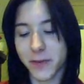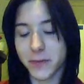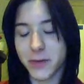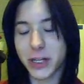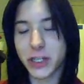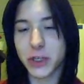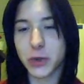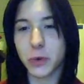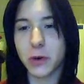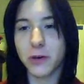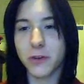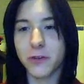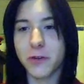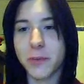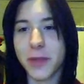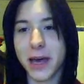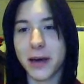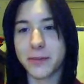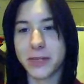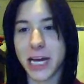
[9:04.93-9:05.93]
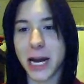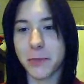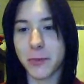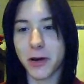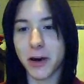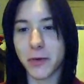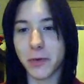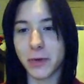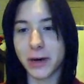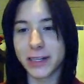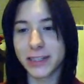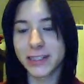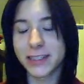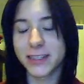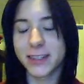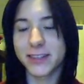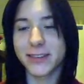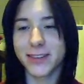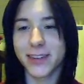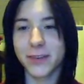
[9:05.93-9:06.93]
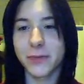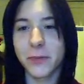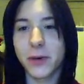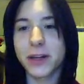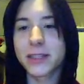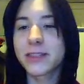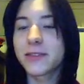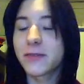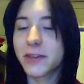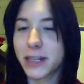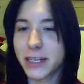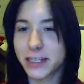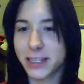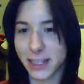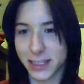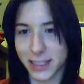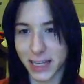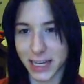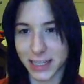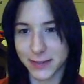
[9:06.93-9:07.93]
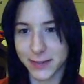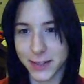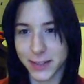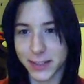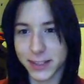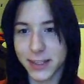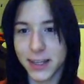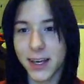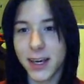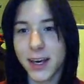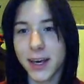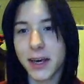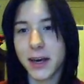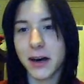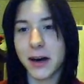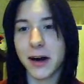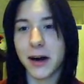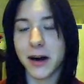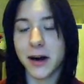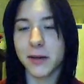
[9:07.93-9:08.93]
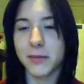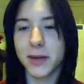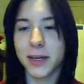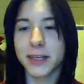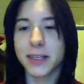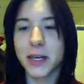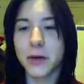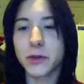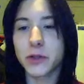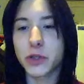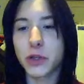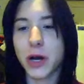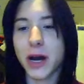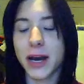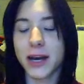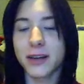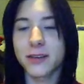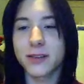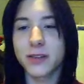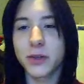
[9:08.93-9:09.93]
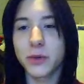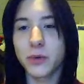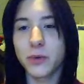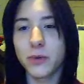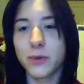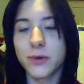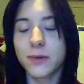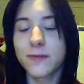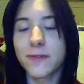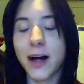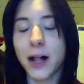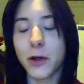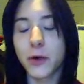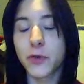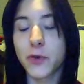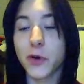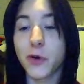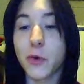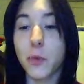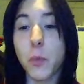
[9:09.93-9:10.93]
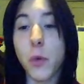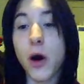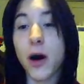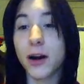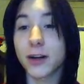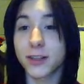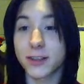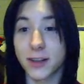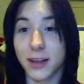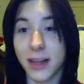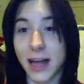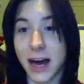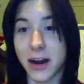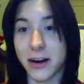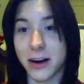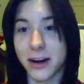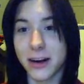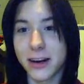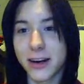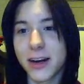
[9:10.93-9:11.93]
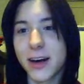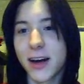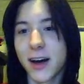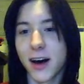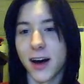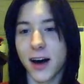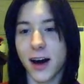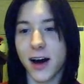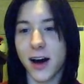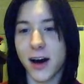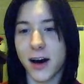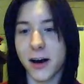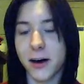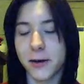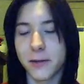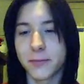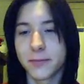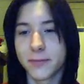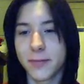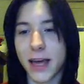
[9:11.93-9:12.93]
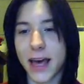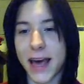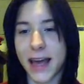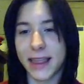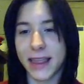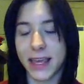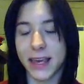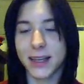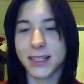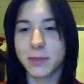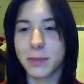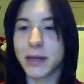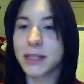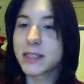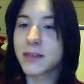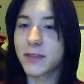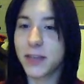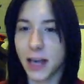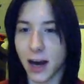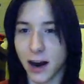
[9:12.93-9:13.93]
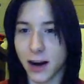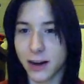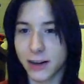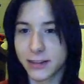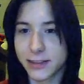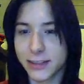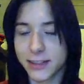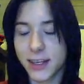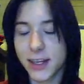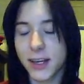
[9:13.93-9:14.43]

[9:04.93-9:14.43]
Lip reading: ritual from the Heptameron once, and it wasn't very successful because I was trying to follow the Grimoire to the letter at the expense of the art.